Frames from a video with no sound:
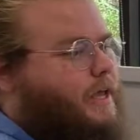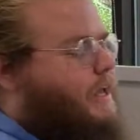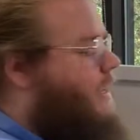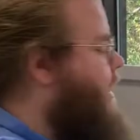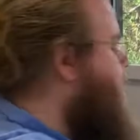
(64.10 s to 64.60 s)

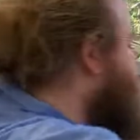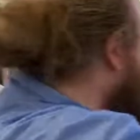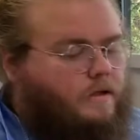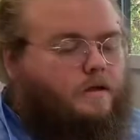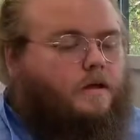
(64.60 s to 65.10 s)
in and out.
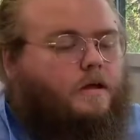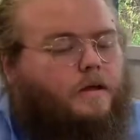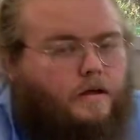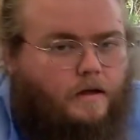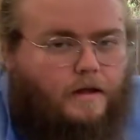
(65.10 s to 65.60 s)

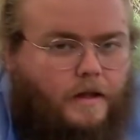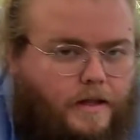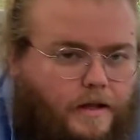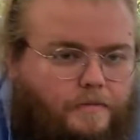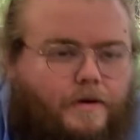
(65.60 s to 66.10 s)

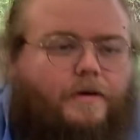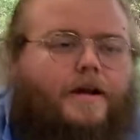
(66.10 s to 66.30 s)
And then we're